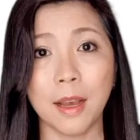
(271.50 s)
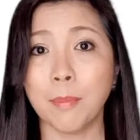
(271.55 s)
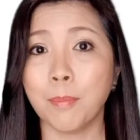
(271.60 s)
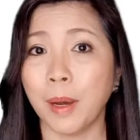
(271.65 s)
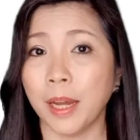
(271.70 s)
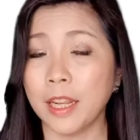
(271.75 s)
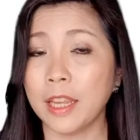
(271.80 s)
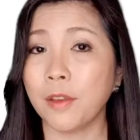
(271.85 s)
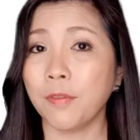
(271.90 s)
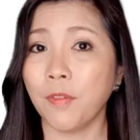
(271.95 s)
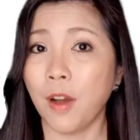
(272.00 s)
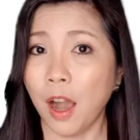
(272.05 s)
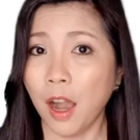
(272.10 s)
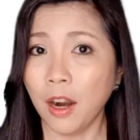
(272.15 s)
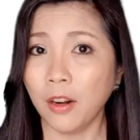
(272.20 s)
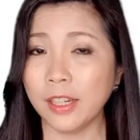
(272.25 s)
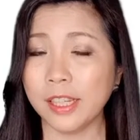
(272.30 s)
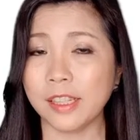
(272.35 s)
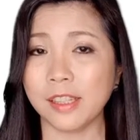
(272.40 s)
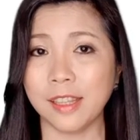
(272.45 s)
But if
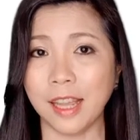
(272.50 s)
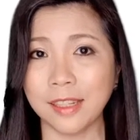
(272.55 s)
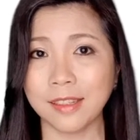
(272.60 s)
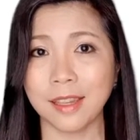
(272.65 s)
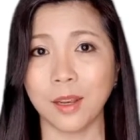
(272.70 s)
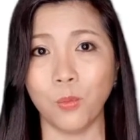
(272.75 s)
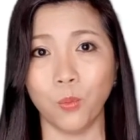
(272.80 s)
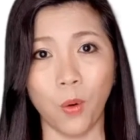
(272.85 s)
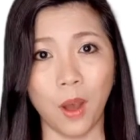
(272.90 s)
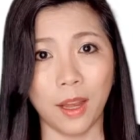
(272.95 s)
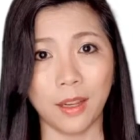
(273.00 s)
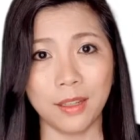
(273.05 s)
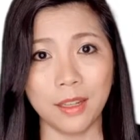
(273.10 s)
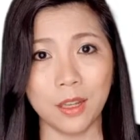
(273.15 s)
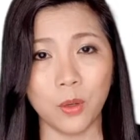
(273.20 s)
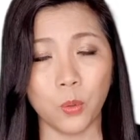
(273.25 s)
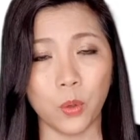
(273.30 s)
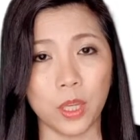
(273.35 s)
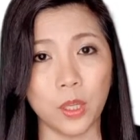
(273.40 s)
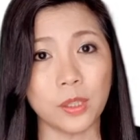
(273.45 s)
R is less than
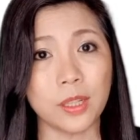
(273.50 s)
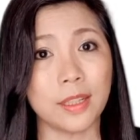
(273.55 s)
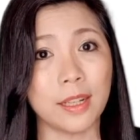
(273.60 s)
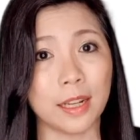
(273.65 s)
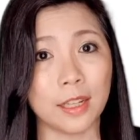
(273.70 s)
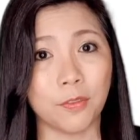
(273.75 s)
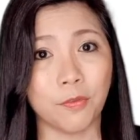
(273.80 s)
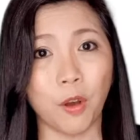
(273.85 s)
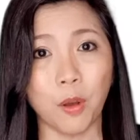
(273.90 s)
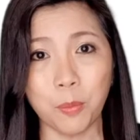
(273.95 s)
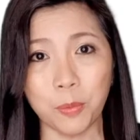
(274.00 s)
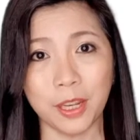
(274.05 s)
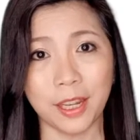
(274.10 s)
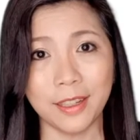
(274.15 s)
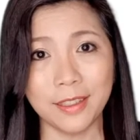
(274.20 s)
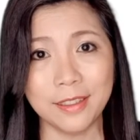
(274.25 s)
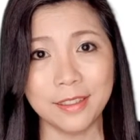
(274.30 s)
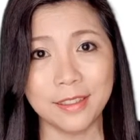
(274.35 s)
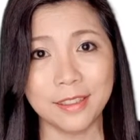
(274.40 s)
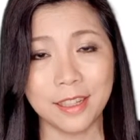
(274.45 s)
1, we use another
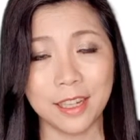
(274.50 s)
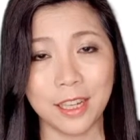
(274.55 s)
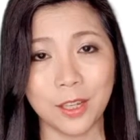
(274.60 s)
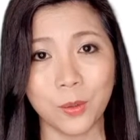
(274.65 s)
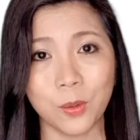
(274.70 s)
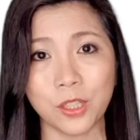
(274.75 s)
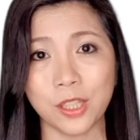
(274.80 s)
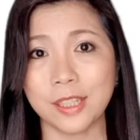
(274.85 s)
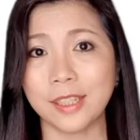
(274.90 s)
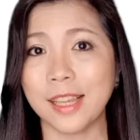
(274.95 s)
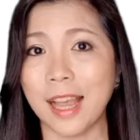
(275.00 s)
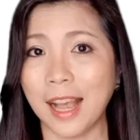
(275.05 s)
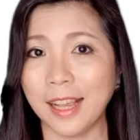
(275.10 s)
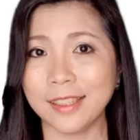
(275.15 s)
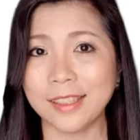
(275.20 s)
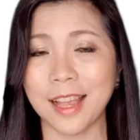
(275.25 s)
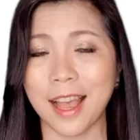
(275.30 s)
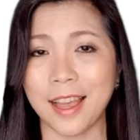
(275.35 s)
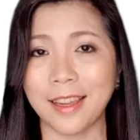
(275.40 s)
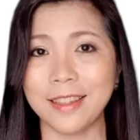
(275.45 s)
formula, which is
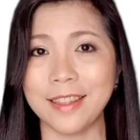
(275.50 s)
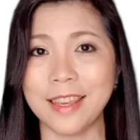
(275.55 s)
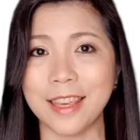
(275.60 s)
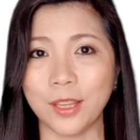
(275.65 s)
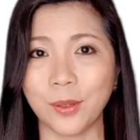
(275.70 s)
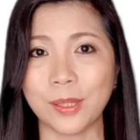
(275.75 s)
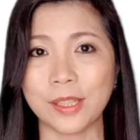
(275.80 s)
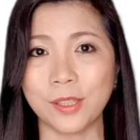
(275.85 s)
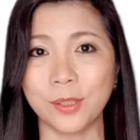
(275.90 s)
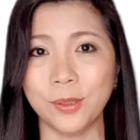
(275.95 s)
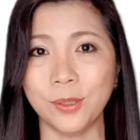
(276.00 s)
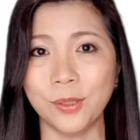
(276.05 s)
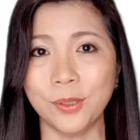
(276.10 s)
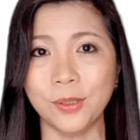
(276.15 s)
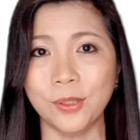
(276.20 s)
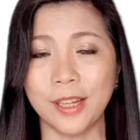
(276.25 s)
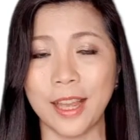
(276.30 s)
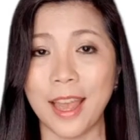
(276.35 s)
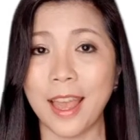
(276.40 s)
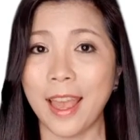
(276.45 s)
Sn equals
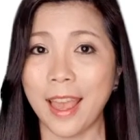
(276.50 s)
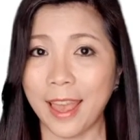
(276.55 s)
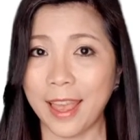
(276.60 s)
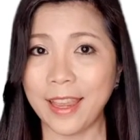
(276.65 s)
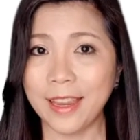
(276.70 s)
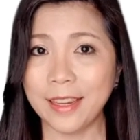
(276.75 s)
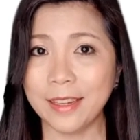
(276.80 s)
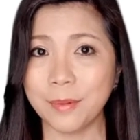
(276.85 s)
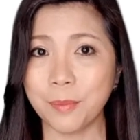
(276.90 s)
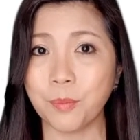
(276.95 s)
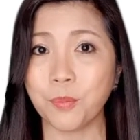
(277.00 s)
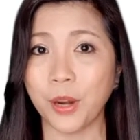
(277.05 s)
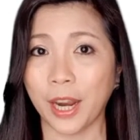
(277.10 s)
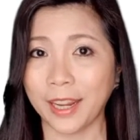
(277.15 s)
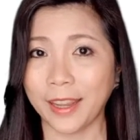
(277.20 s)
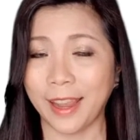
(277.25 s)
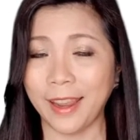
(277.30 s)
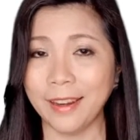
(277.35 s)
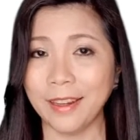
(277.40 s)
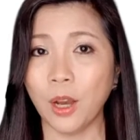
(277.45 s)
to A
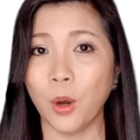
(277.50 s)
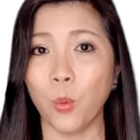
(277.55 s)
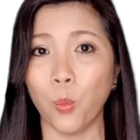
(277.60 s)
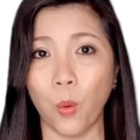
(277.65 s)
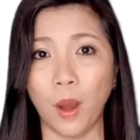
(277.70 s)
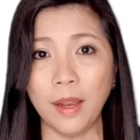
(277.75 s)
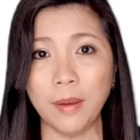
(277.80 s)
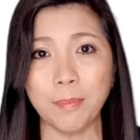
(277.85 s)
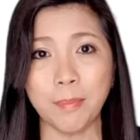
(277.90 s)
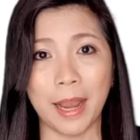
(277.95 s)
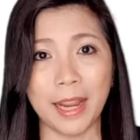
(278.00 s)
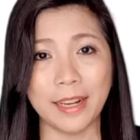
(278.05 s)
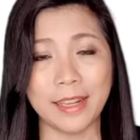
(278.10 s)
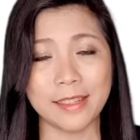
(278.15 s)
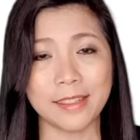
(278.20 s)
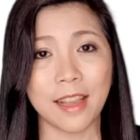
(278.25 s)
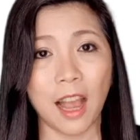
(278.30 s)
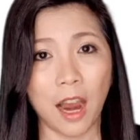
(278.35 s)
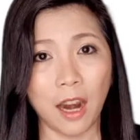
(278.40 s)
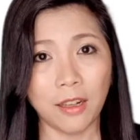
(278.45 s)
bracket 1
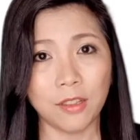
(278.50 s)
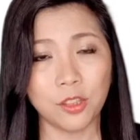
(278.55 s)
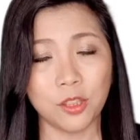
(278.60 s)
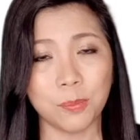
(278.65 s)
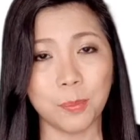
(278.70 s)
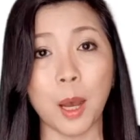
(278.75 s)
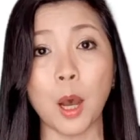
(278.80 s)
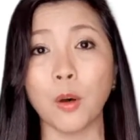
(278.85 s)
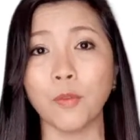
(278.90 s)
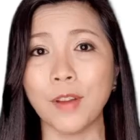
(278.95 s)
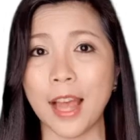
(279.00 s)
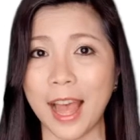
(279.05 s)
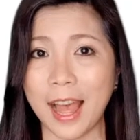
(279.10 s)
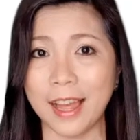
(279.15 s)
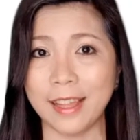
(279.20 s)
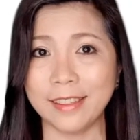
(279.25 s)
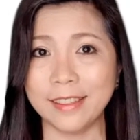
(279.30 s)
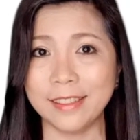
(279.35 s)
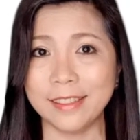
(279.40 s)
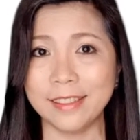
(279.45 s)
minus R to the power of
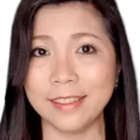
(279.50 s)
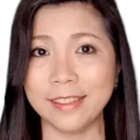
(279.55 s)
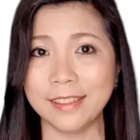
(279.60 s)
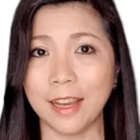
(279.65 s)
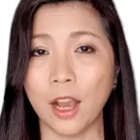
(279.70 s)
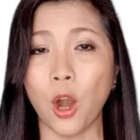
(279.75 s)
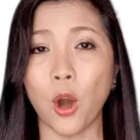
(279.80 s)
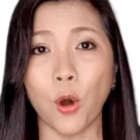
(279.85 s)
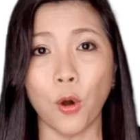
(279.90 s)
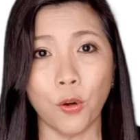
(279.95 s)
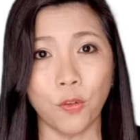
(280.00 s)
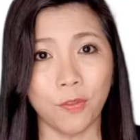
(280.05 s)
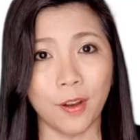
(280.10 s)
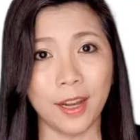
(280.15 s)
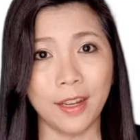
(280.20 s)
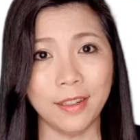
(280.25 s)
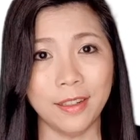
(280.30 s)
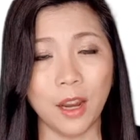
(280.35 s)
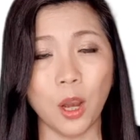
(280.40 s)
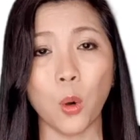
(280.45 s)
n
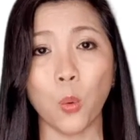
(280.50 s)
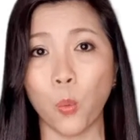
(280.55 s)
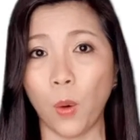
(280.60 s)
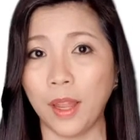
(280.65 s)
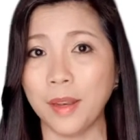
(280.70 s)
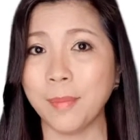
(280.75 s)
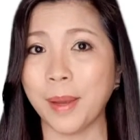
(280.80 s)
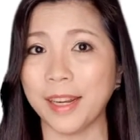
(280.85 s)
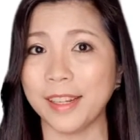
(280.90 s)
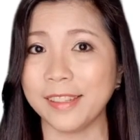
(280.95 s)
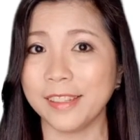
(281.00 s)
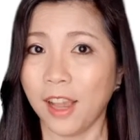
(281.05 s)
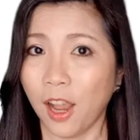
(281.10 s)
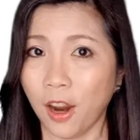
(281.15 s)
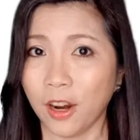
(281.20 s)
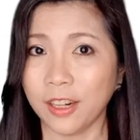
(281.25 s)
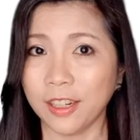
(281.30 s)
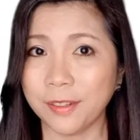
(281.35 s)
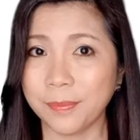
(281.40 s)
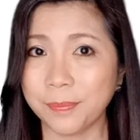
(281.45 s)
over 1 minus
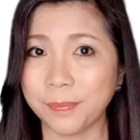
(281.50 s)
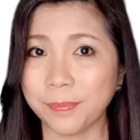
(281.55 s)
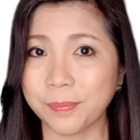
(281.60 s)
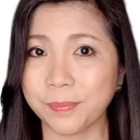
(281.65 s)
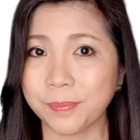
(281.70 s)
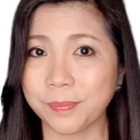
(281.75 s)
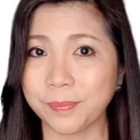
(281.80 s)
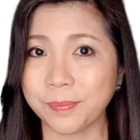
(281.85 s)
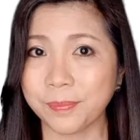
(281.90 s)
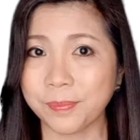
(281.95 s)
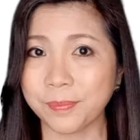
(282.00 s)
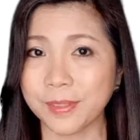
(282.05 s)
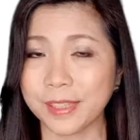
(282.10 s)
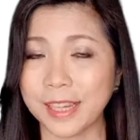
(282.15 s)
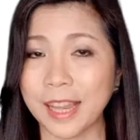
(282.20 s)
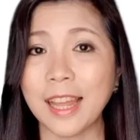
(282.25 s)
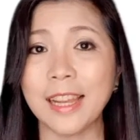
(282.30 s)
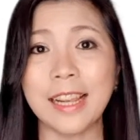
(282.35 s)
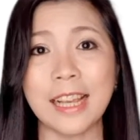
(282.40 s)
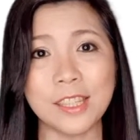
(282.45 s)
R.
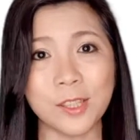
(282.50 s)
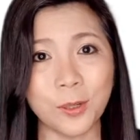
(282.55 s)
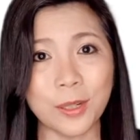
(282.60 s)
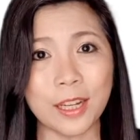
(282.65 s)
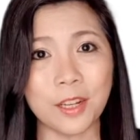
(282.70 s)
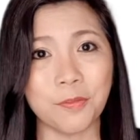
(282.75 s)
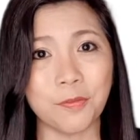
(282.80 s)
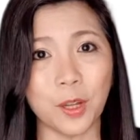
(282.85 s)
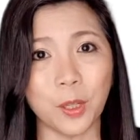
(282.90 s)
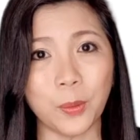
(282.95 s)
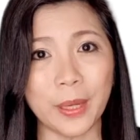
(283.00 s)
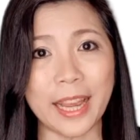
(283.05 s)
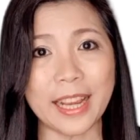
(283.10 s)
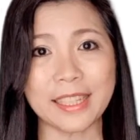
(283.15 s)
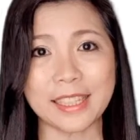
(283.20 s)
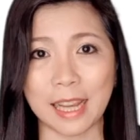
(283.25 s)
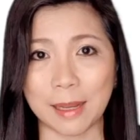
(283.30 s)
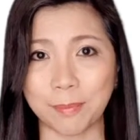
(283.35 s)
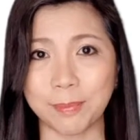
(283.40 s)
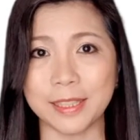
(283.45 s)
Let's look at the following
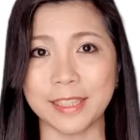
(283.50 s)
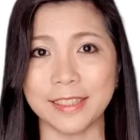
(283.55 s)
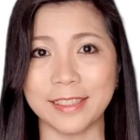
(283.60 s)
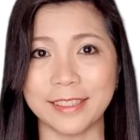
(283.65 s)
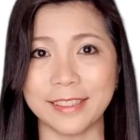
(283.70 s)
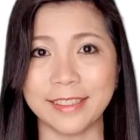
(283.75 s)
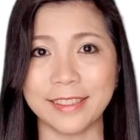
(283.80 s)
example.